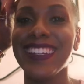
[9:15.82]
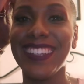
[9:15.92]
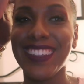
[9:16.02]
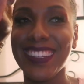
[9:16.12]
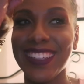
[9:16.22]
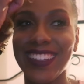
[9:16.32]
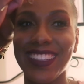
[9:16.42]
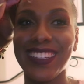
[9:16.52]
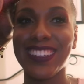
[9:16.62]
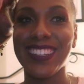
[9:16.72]
I'm going to
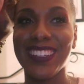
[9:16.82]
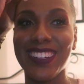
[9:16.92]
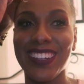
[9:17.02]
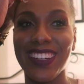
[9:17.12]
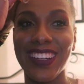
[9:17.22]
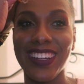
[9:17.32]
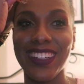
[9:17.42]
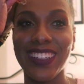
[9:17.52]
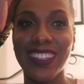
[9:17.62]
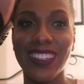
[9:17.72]
change it. Uh-huh.
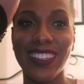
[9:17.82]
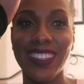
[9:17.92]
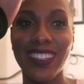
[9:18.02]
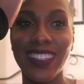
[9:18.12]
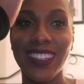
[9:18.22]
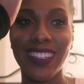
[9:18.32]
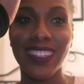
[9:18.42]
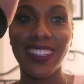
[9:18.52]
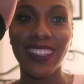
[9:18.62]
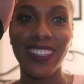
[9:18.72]
I'm gonna take
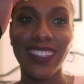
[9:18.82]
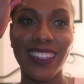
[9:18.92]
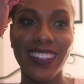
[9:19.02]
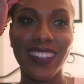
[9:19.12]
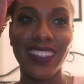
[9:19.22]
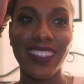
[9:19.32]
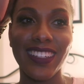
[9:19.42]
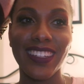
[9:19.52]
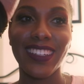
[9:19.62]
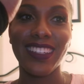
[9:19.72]
my lock off
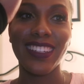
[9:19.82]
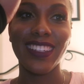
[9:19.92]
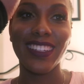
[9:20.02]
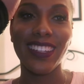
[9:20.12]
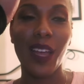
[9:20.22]
and be free.